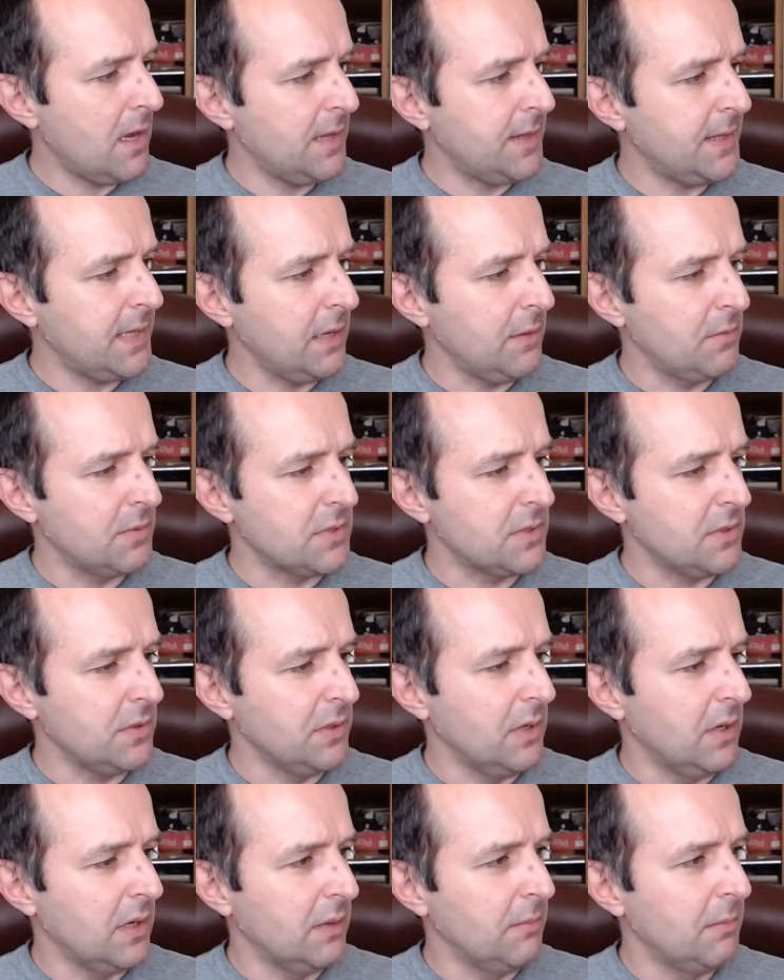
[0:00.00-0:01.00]
think it was
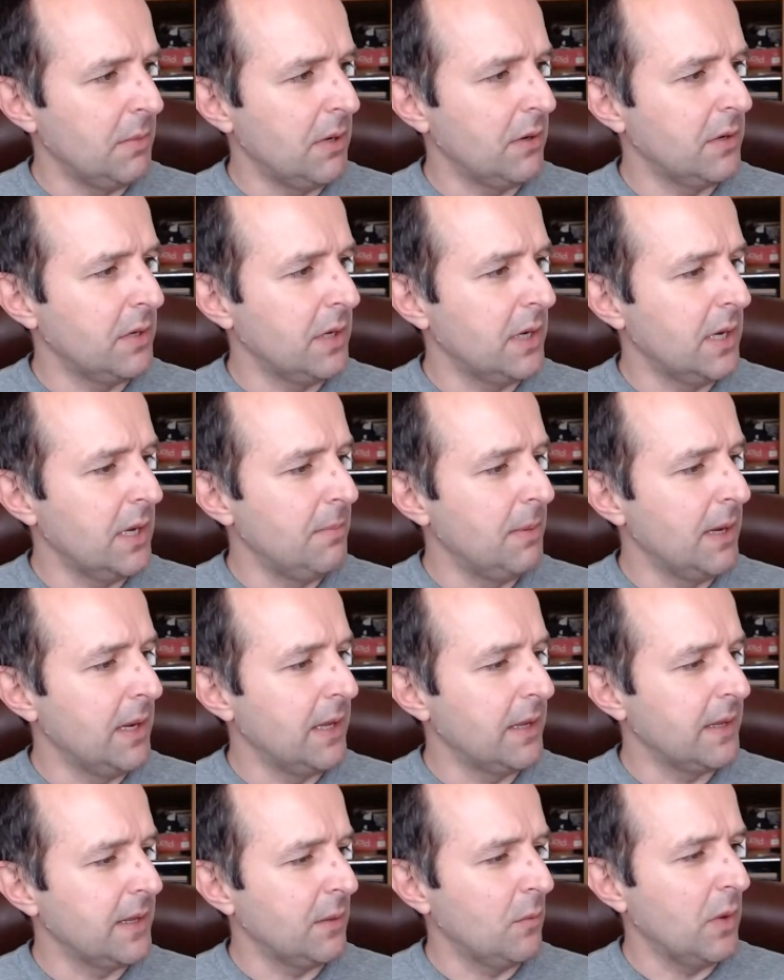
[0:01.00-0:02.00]
on like American
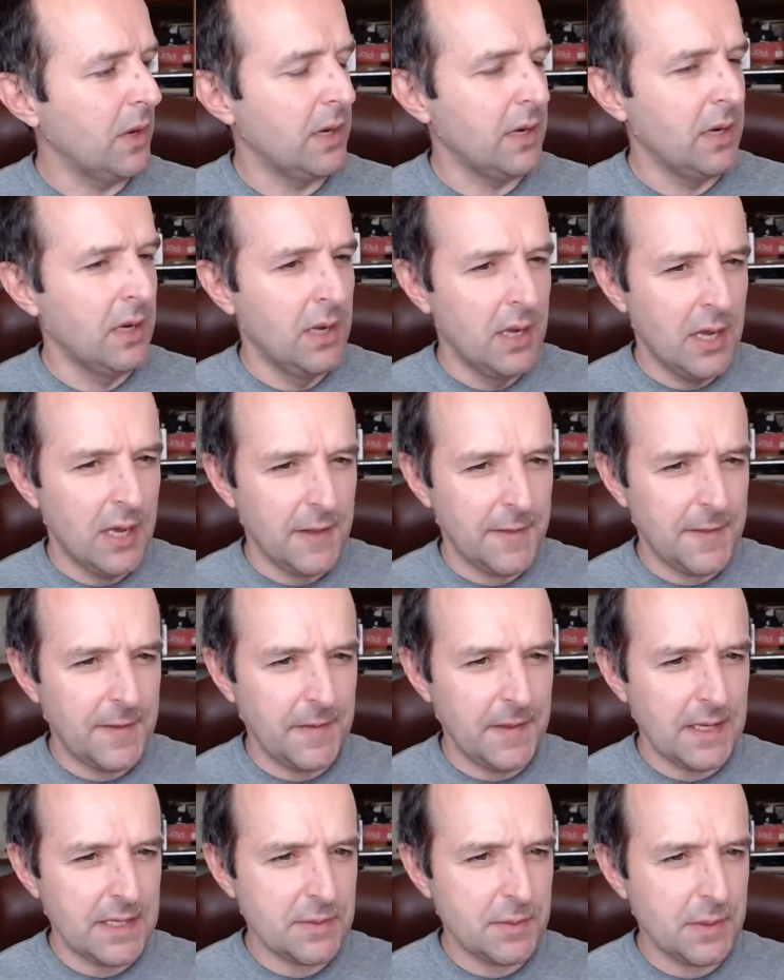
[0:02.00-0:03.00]
eBay. I
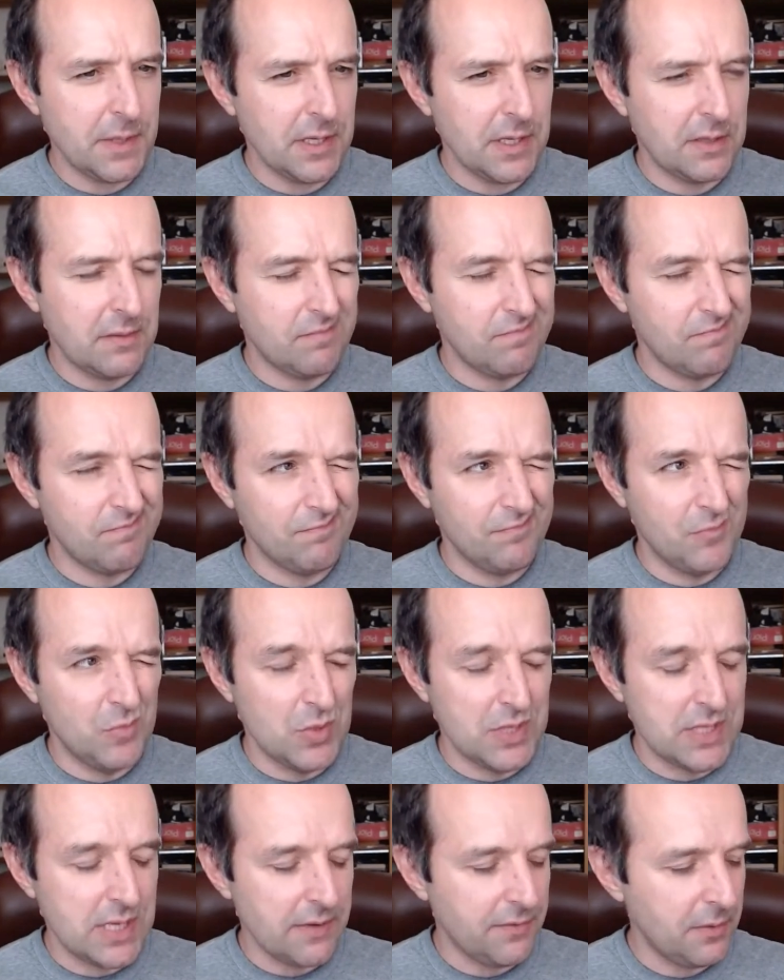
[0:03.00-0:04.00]
think this one
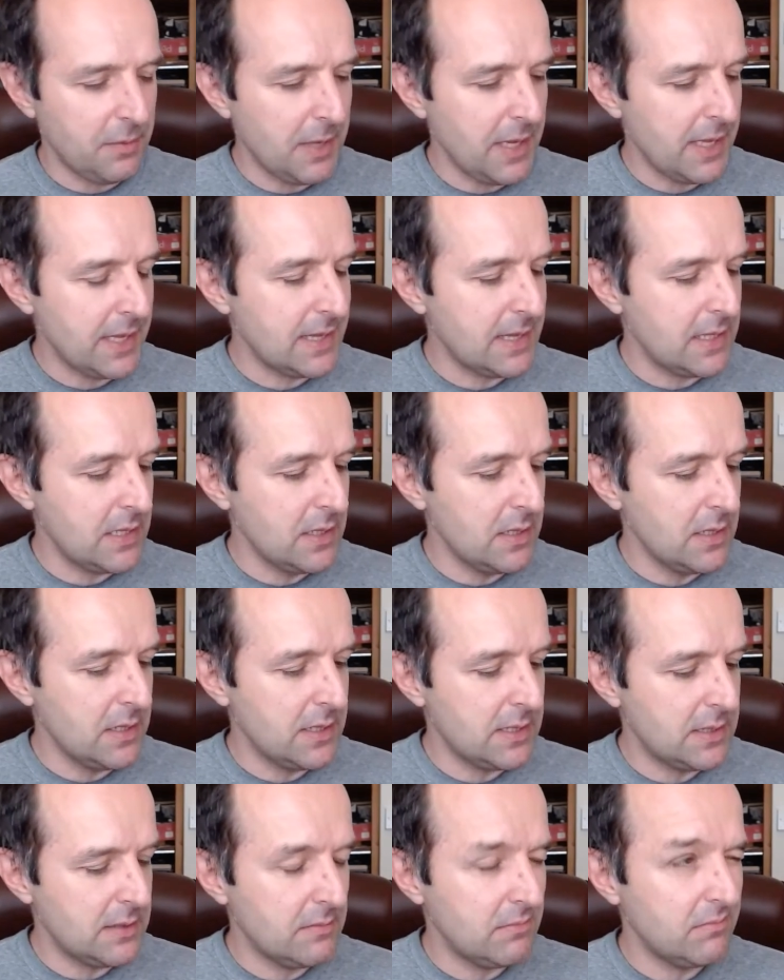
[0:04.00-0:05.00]
was up for about
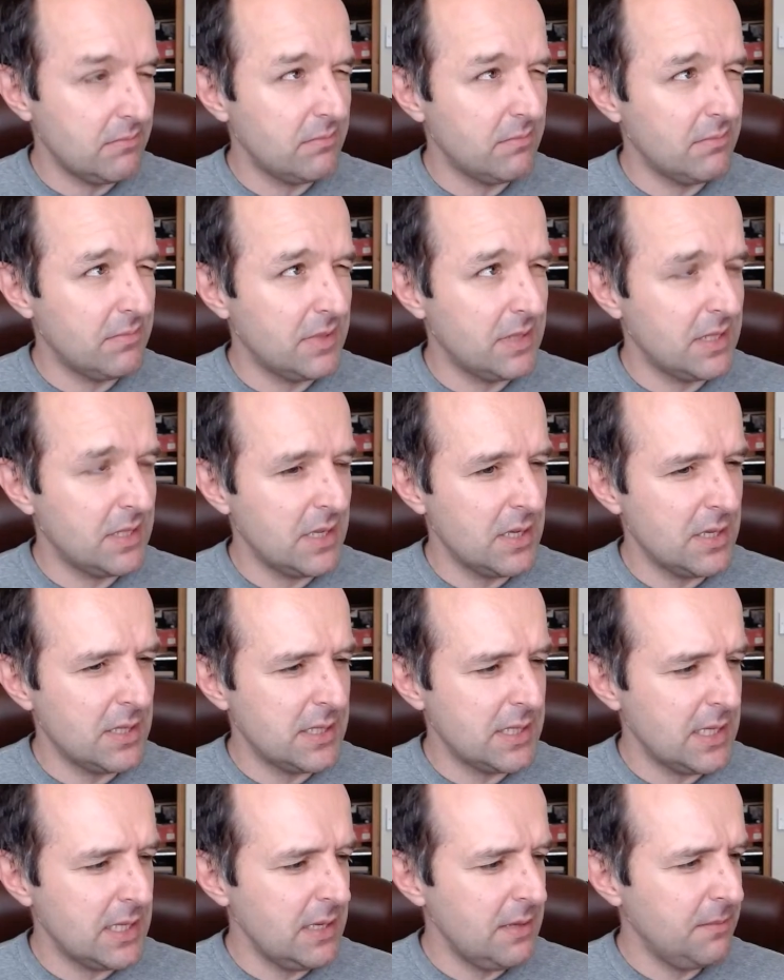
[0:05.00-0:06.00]

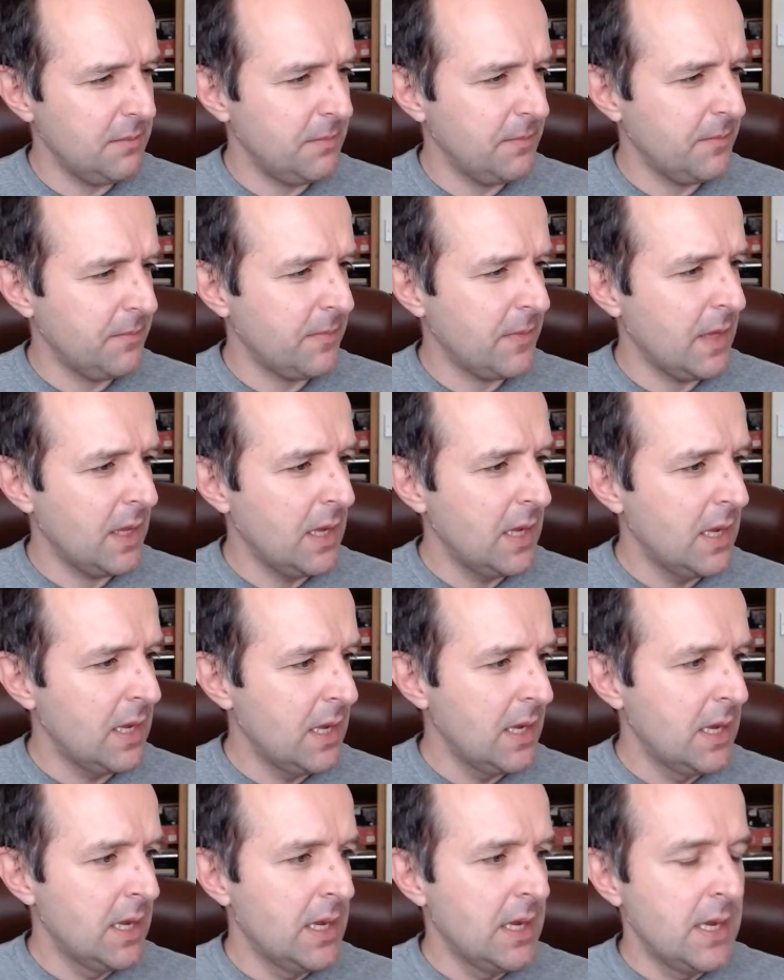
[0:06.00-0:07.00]
30.
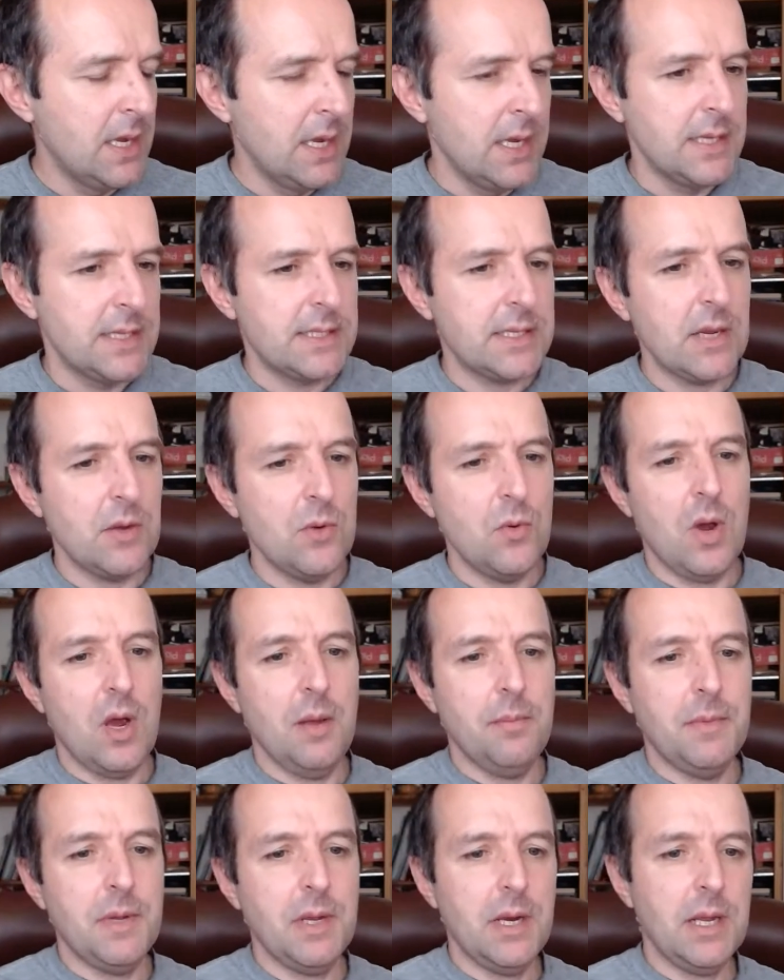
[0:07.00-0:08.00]
So
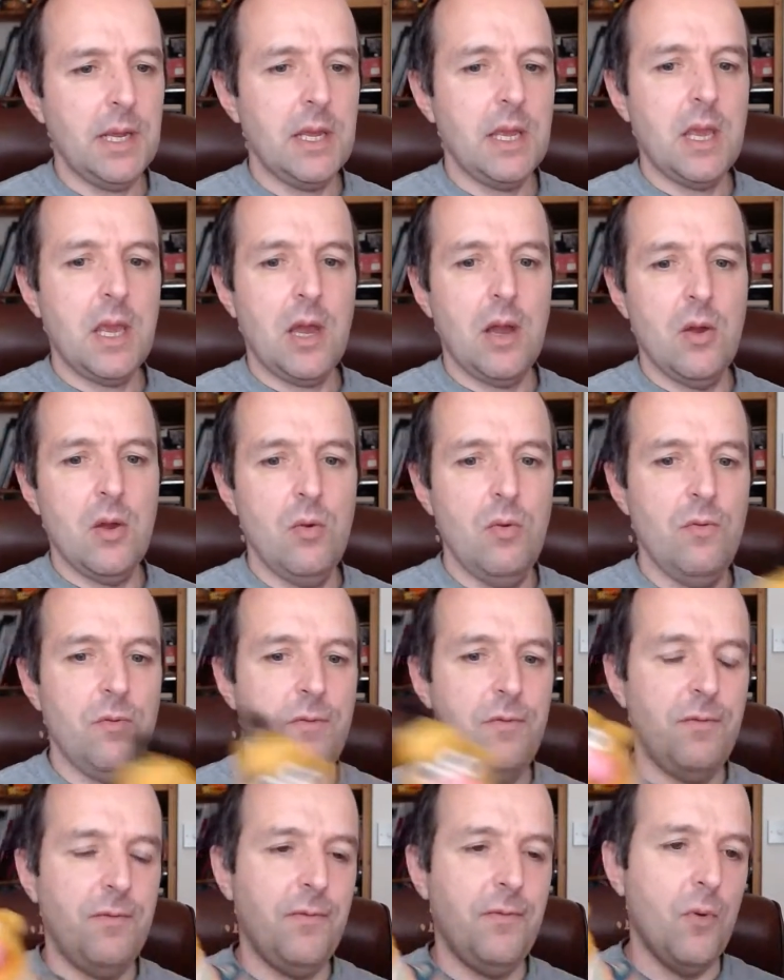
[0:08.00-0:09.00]
I'm going to go
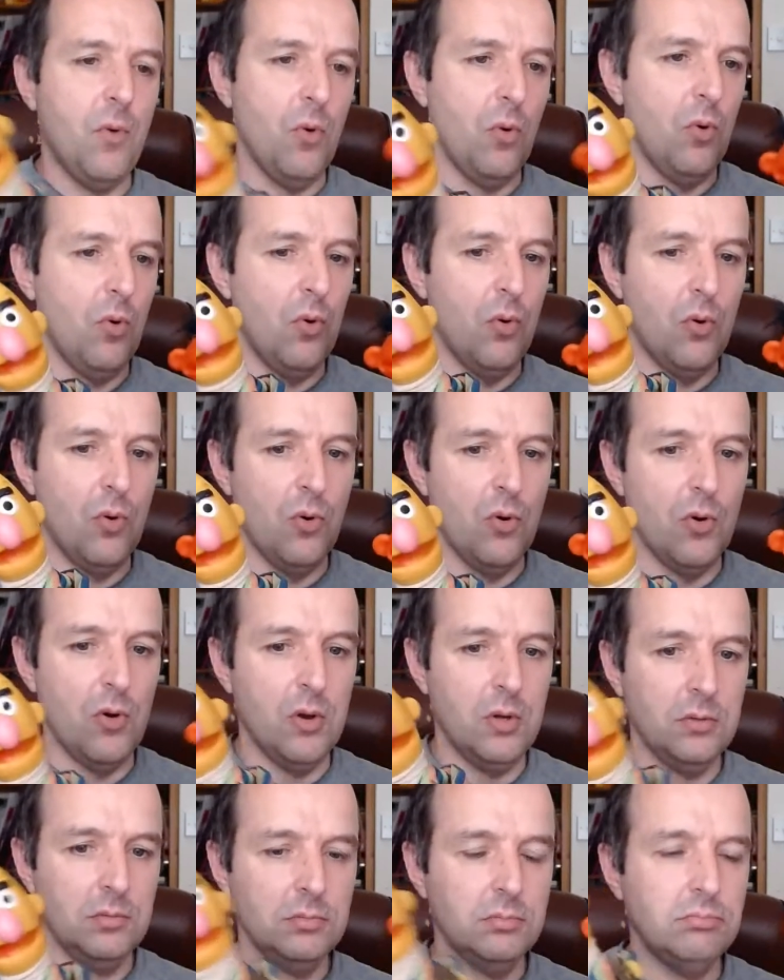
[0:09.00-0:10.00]

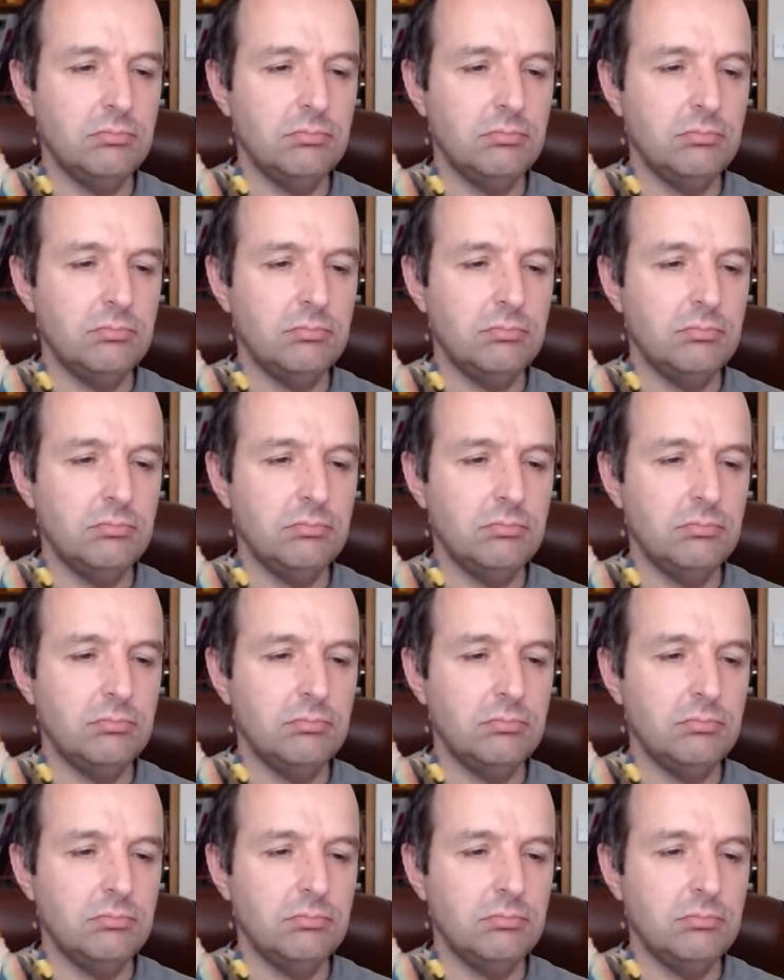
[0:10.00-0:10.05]
for,